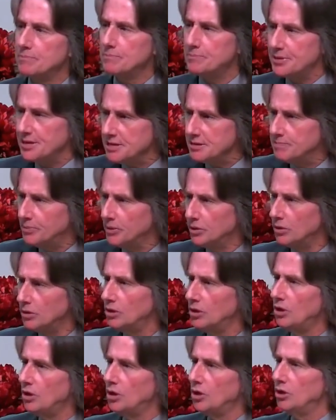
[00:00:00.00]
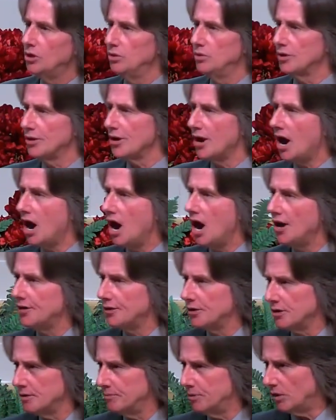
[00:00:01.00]
people who are
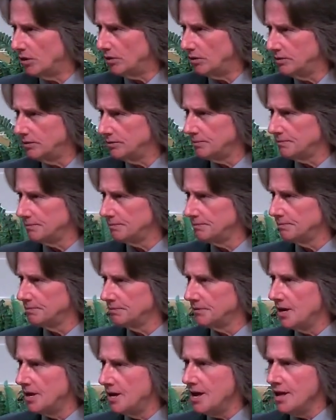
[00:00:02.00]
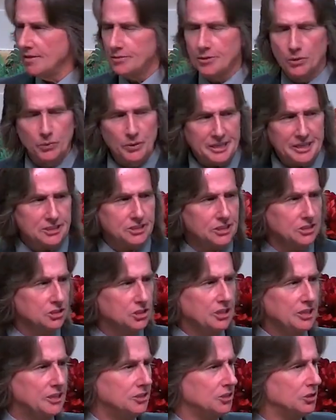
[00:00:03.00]
honorable. The reason
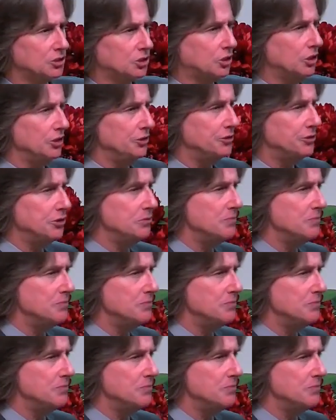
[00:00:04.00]
Jesus couldn't do